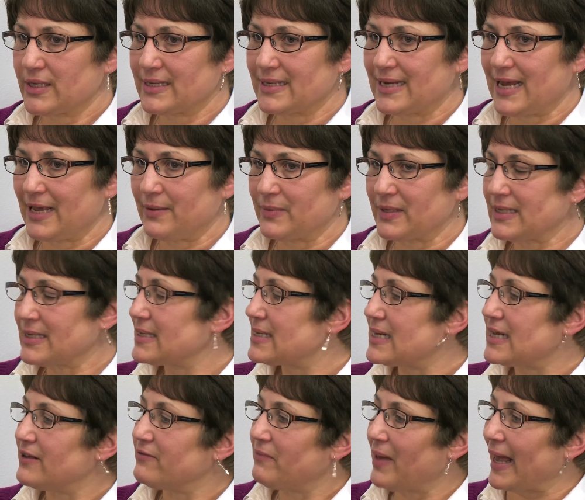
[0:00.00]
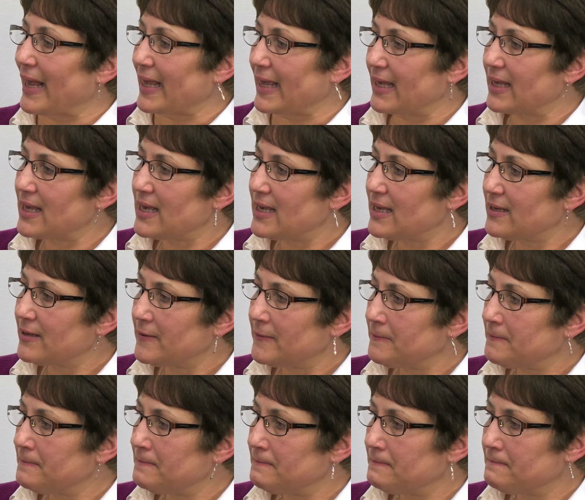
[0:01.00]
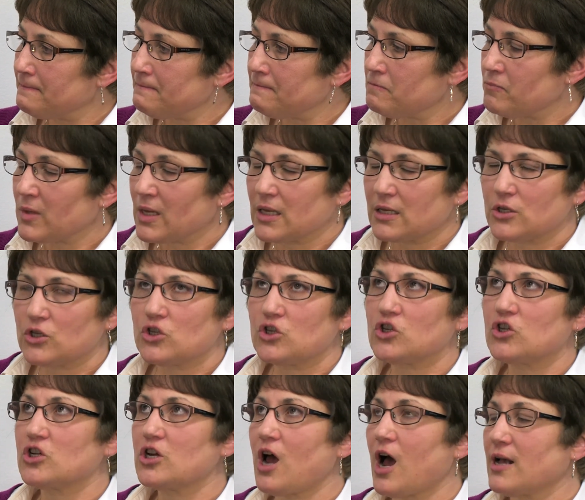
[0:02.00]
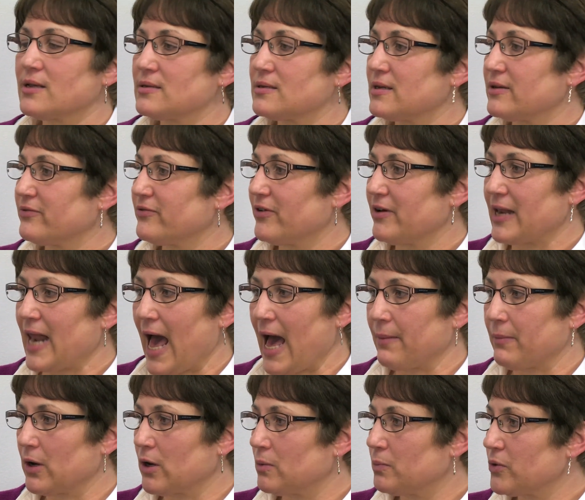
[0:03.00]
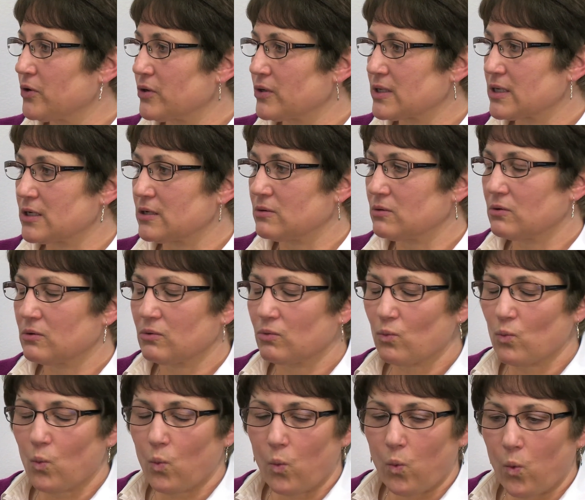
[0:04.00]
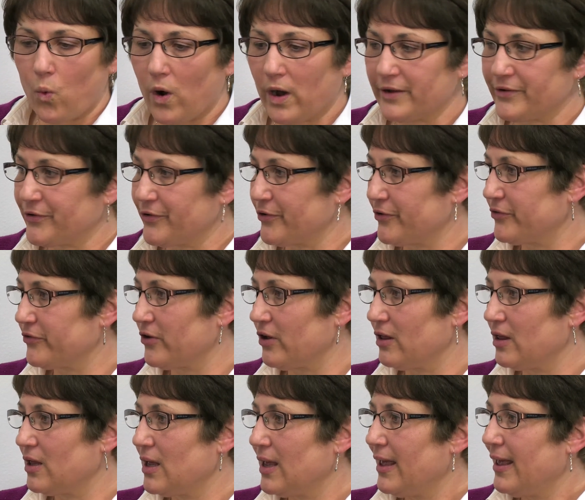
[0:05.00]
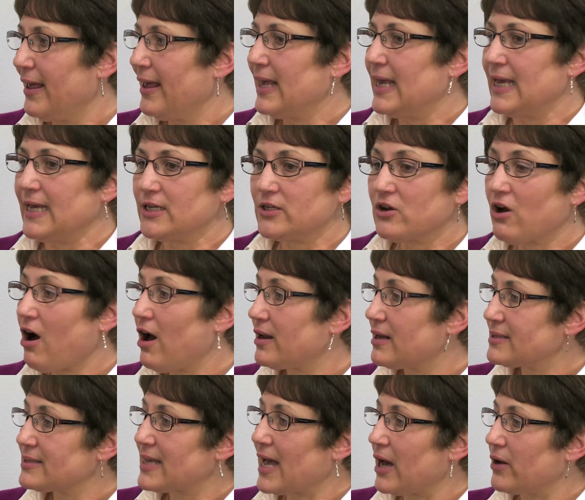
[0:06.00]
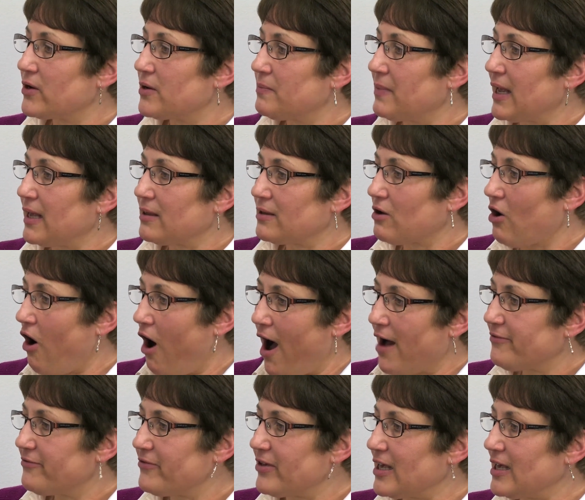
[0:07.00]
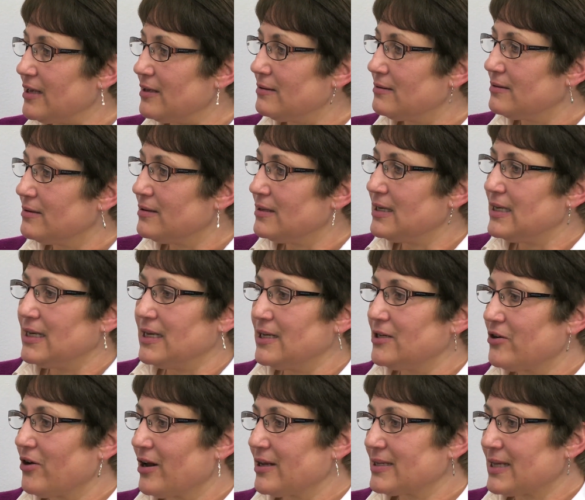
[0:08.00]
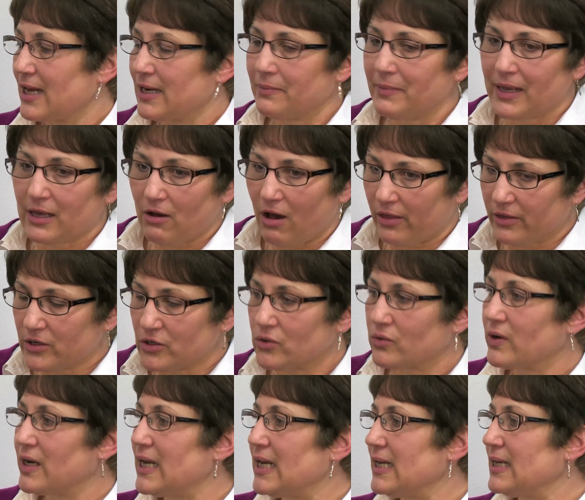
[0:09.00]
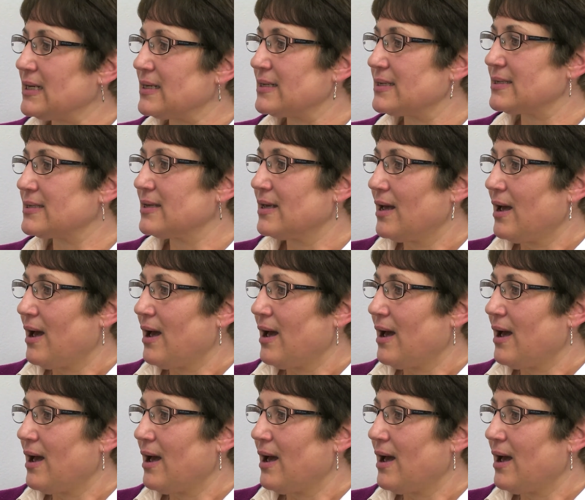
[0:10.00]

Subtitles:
His name is Steve Mangigian. Just a phenomenal person. Wonderful. He taught us how to make coffee. He taught us how to make all the drinks.